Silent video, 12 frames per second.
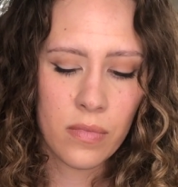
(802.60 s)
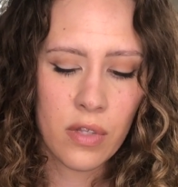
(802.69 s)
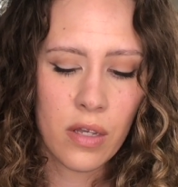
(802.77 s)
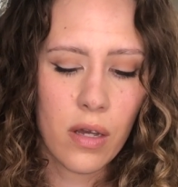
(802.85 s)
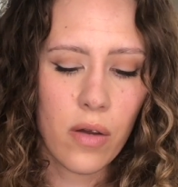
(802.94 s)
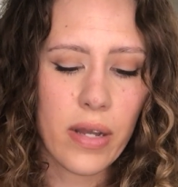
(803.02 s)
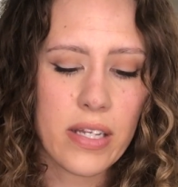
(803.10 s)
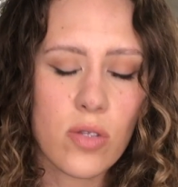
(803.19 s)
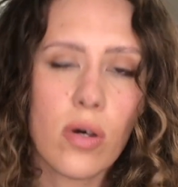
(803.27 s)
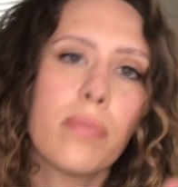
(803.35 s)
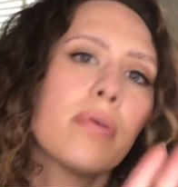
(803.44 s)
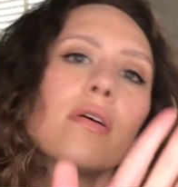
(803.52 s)
Okay, so I'll
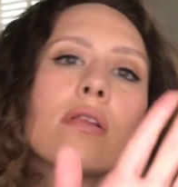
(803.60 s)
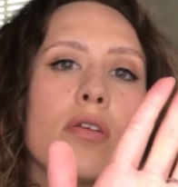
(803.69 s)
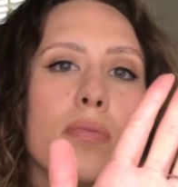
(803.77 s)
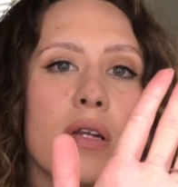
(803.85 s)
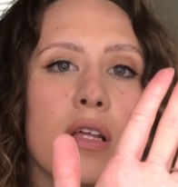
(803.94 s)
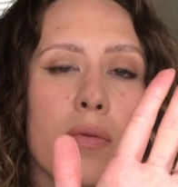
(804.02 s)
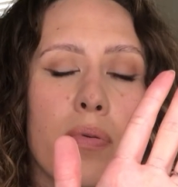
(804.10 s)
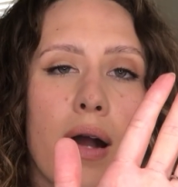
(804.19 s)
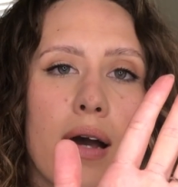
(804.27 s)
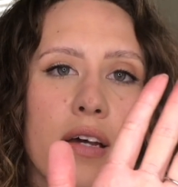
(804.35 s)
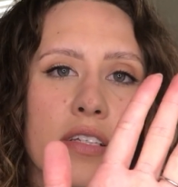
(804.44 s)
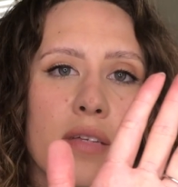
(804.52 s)
put a little bit of the
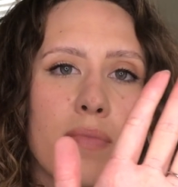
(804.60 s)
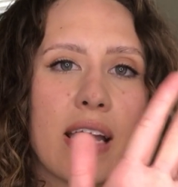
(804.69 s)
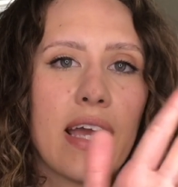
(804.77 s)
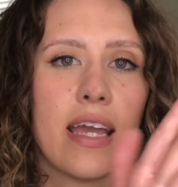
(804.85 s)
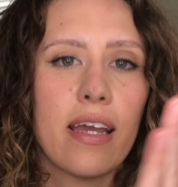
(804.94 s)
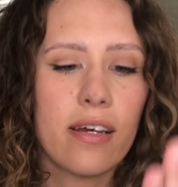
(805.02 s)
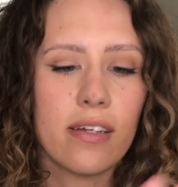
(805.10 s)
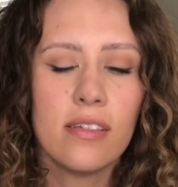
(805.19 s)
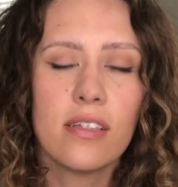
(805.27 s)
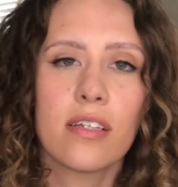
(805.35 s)
product in my hand,